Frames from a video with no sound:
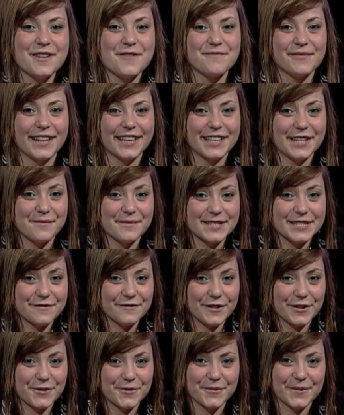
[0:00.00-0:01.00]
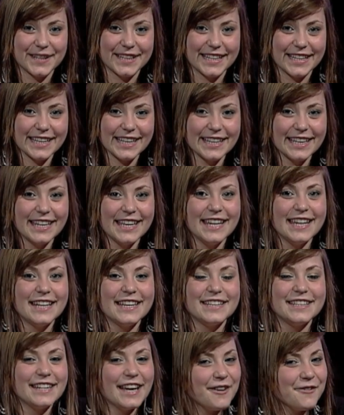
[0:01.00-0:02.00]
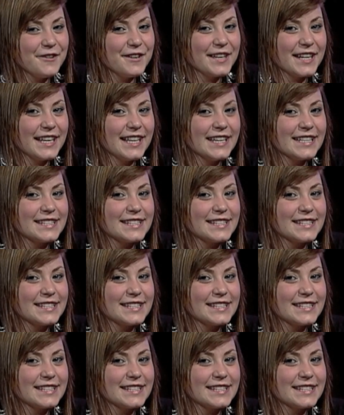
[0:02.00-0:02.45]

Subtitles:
My name is Ferne. Networking